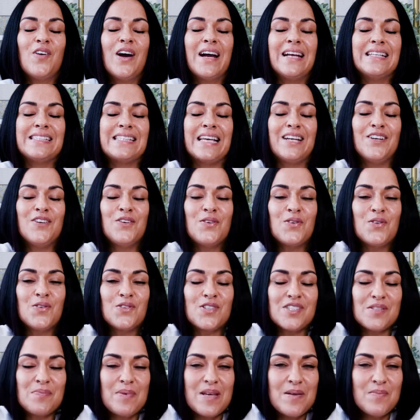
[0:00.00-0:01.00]
Right, hello you
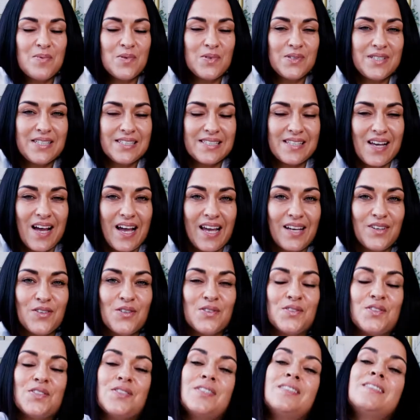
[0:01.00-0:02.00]
gorgeous people, Design,
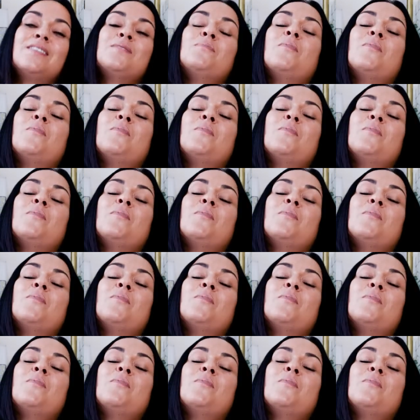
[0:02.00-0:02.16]
not Dr.